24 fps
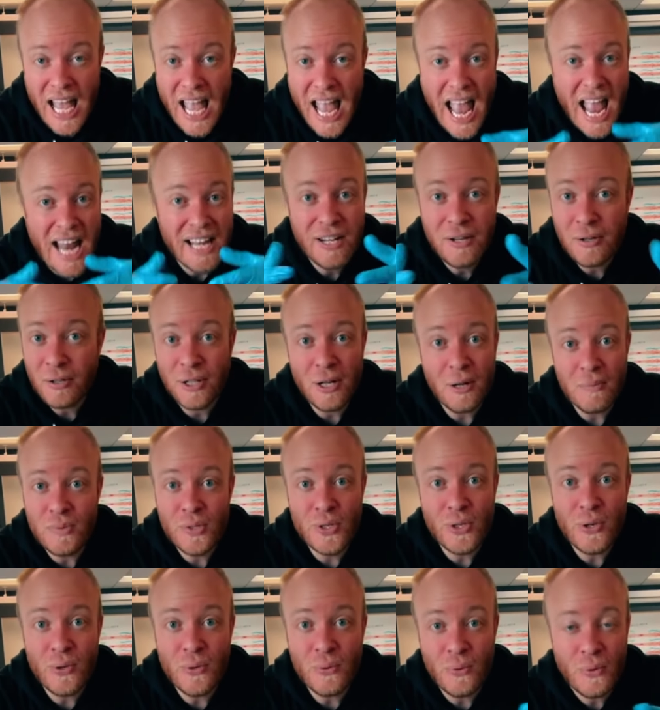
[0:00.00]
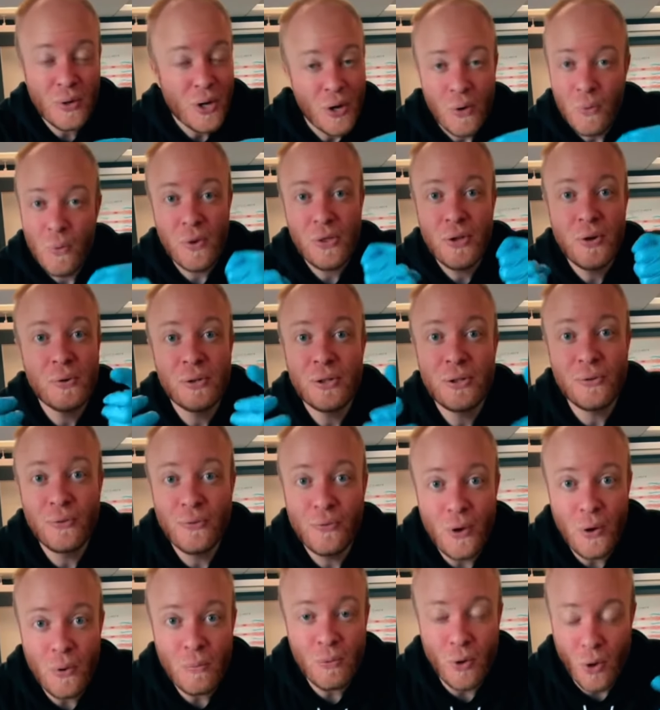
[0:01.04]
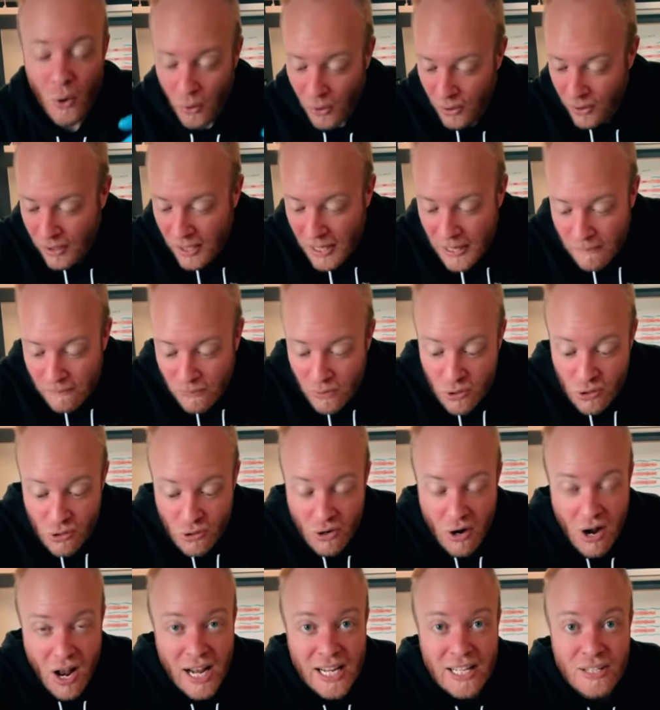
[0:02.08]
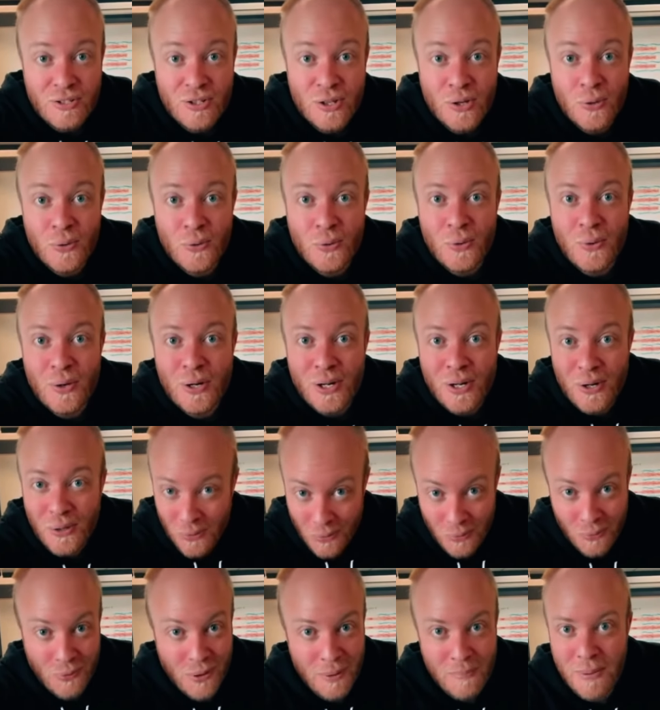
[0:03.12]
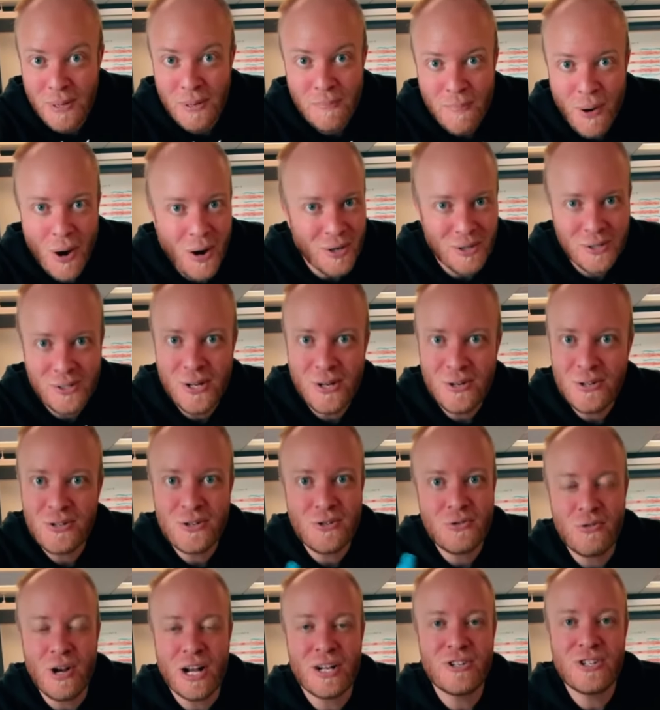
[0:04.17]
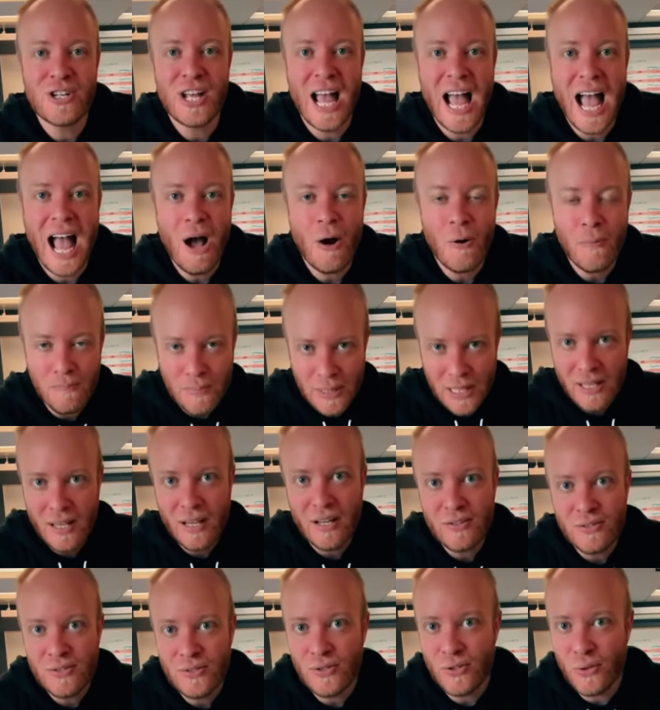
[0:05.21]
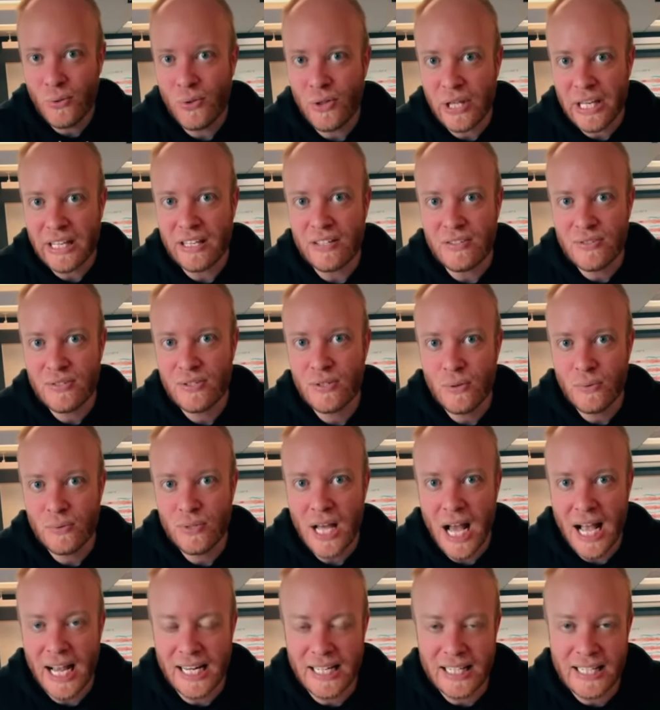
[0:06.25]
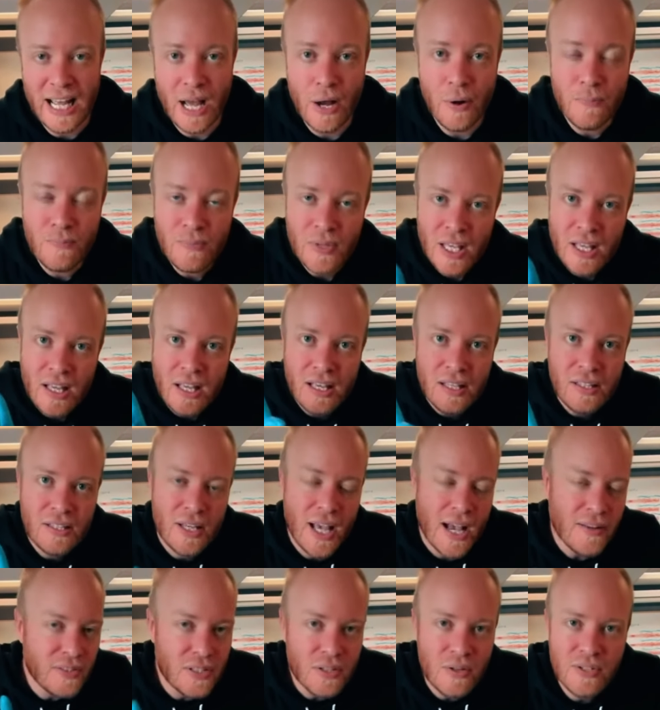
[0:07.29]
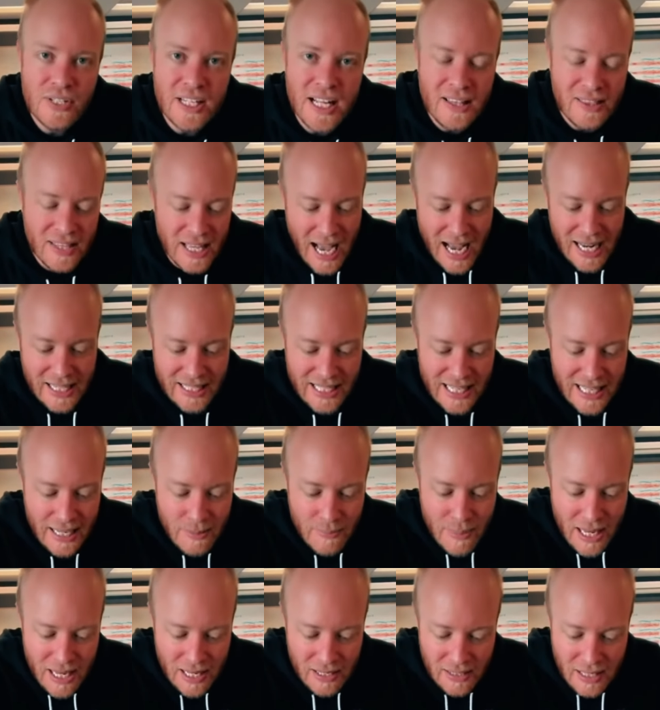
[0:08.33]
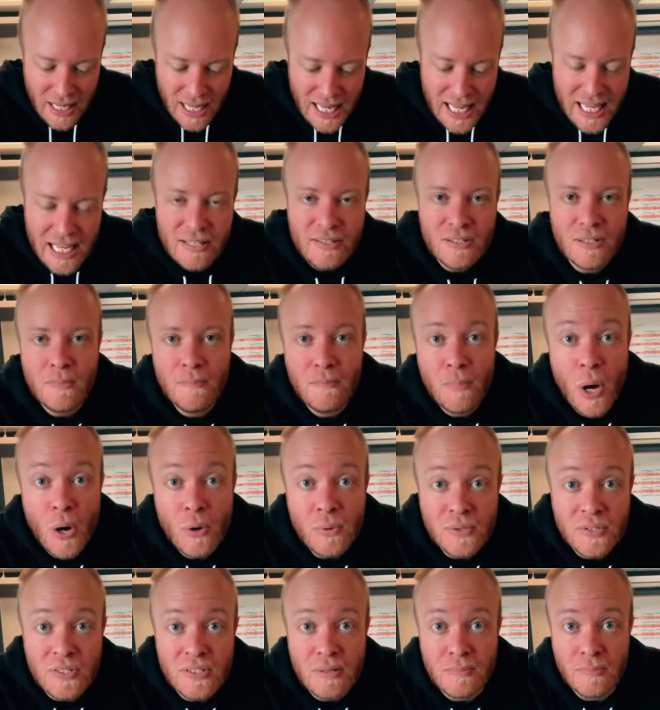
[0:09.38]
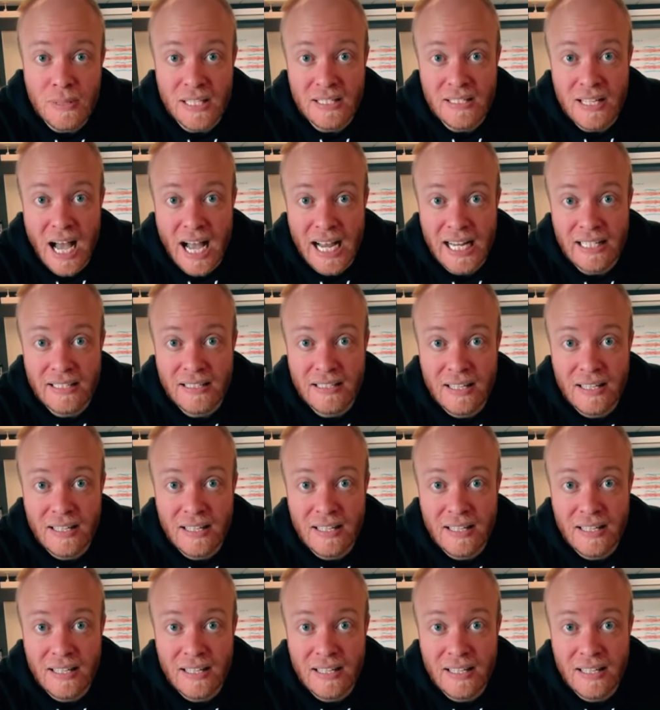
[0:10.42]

And here comes you with your little foam roller trying to rip it apart, to stretch it out because you think it's too tight. Now, you have to understand the IT band is supposed to be tight.